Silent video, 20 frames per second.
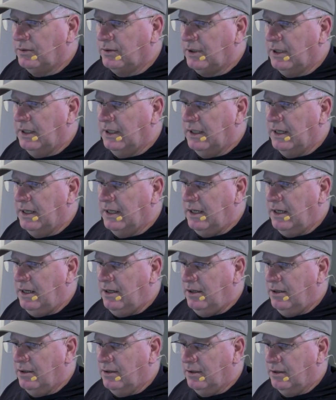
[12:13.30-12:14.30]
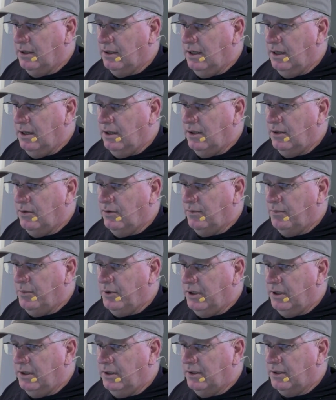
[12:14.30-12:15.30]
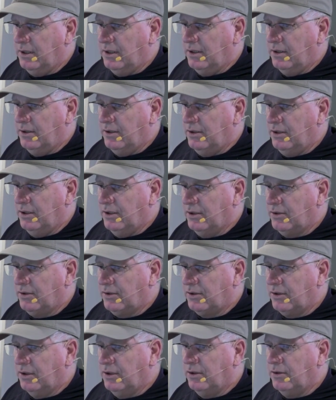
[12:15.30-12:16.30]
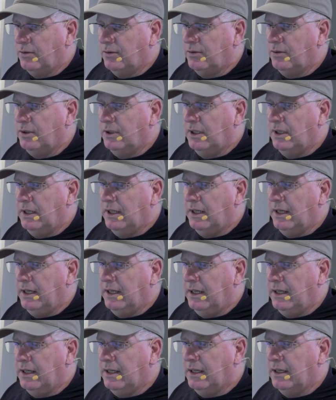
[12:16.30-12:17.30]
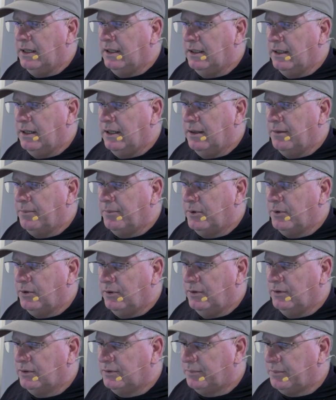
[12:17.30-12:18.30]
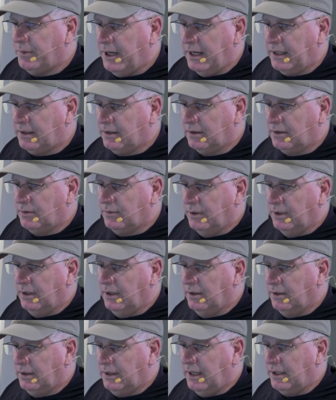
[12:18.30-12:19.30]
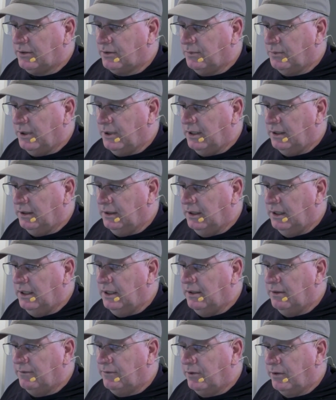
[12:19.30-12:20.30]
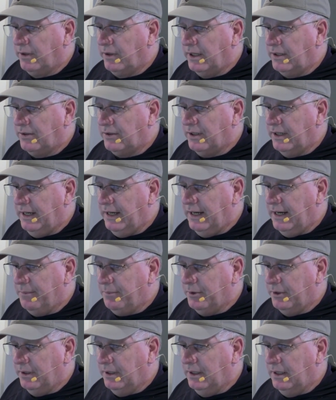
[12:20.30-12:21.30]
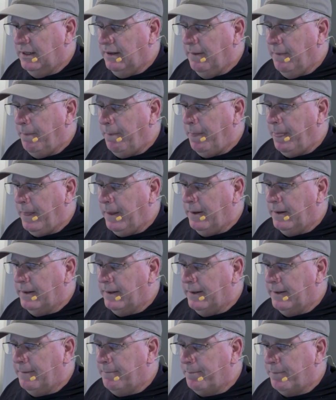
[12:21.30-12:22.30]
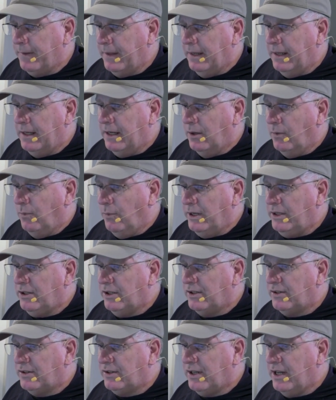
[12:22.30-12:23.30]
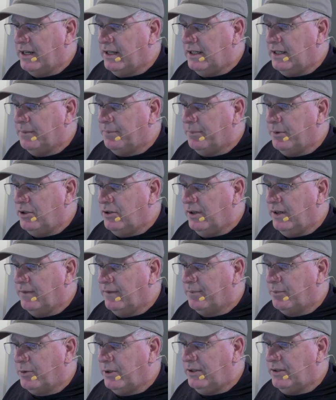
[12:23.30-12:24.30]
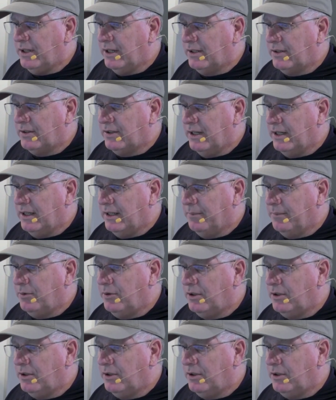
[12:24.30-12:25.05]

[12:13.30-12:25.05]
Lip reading: on here. Those buttons are just slow, and it pulls back quite, it takes a while for things to happen. Now, once it's set up and you have presets set up, you can